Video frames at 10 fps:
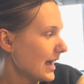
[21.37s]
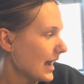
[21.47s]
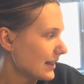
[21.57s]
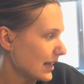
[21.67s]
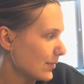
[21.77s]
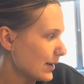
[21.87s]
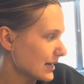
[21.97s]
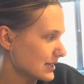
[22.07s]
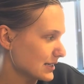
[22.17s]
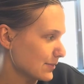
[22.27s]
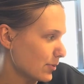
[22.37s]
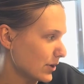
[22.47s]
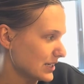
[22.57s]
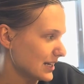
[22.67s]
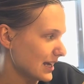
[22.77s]
And the apex is the
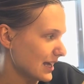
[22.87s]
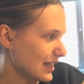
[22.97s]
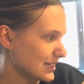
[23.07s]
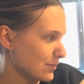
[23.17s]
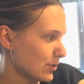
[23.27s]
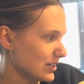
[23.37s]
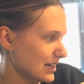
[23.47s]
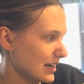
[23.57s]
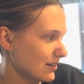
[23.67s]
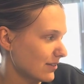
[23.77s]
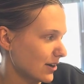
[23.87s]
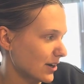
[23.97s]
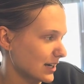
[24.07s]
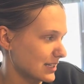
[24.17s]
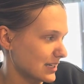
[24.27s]
pointed end of the
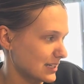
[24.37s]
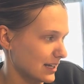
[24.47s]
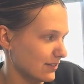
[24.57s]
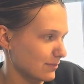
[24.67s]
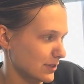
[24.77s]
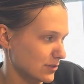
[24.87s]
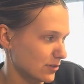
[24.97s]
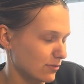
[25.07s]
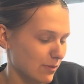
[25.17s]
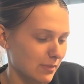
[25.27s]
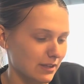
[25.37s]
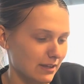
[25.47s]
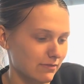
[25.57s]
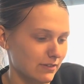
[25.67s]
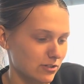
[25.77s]
heart consisting of muscle from the
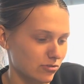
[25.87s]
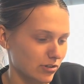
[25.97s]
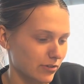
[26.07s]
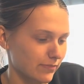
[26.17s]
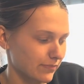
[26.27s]
left ventricle.